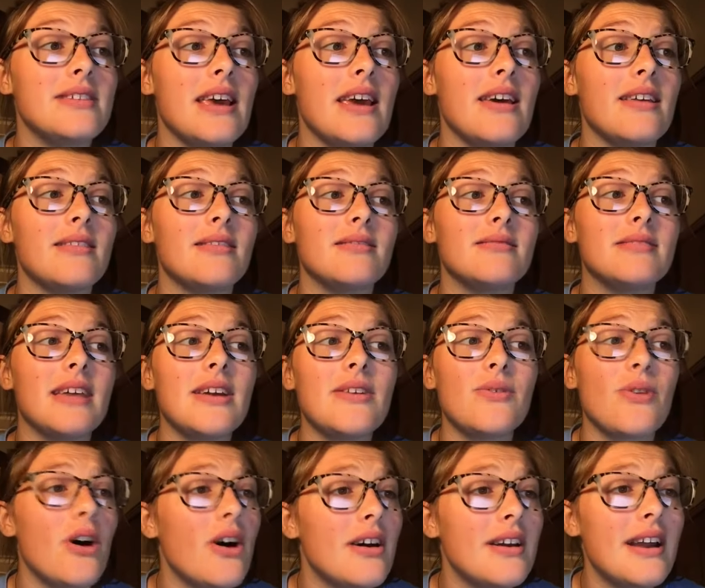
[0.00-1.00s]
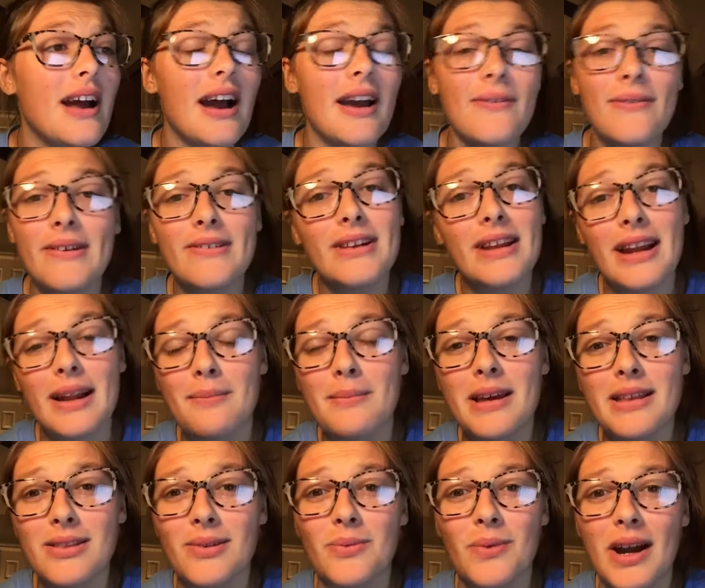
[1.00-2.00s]
and later on I found out I
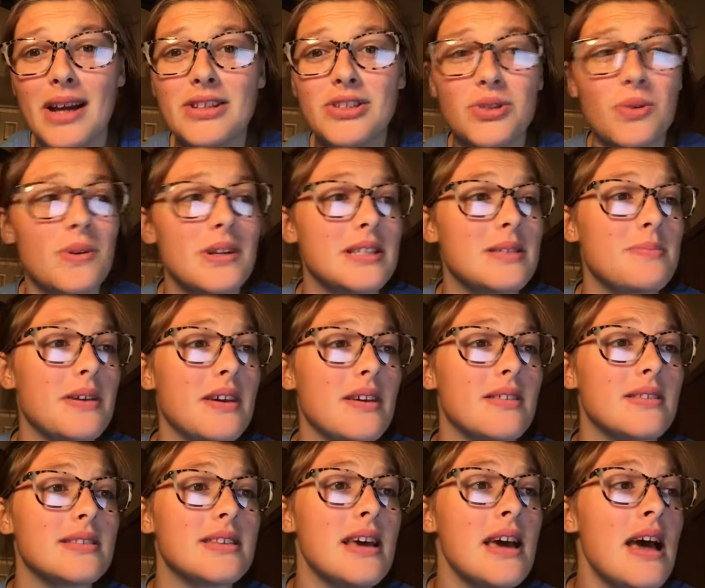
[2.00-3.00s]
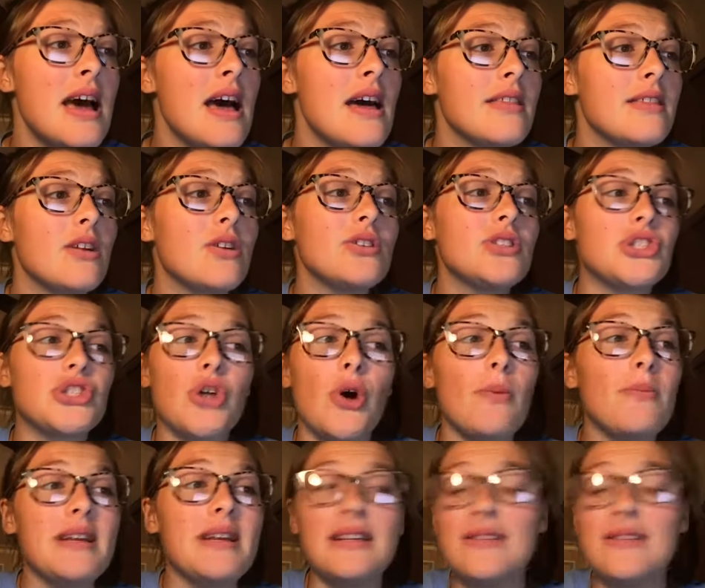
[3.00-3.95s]
made the right choice because there are so many